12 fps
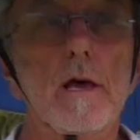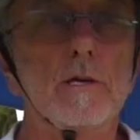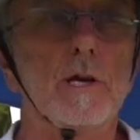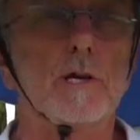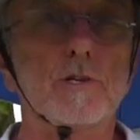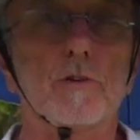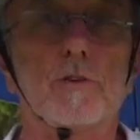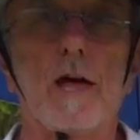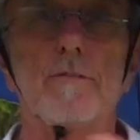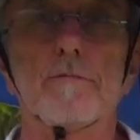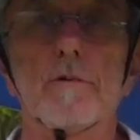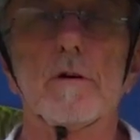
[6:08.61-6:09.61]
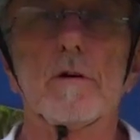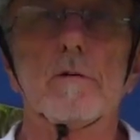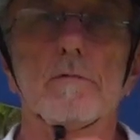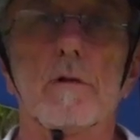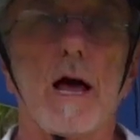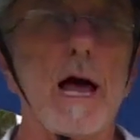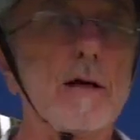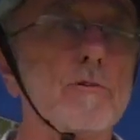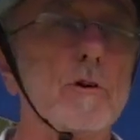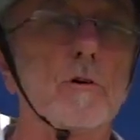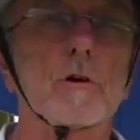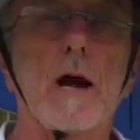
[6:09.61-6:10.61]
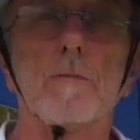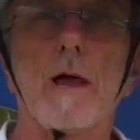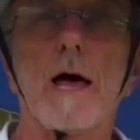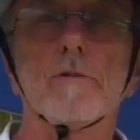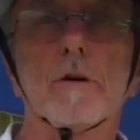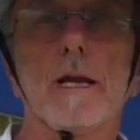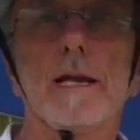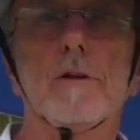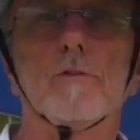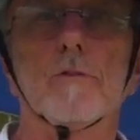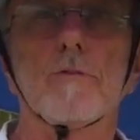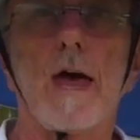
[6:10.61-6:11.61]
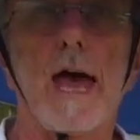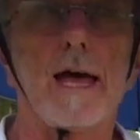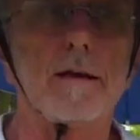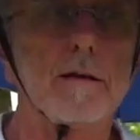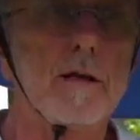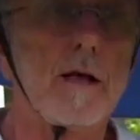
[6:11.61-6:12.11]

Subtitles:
You could just have 100 or a couple of 100 litres of that,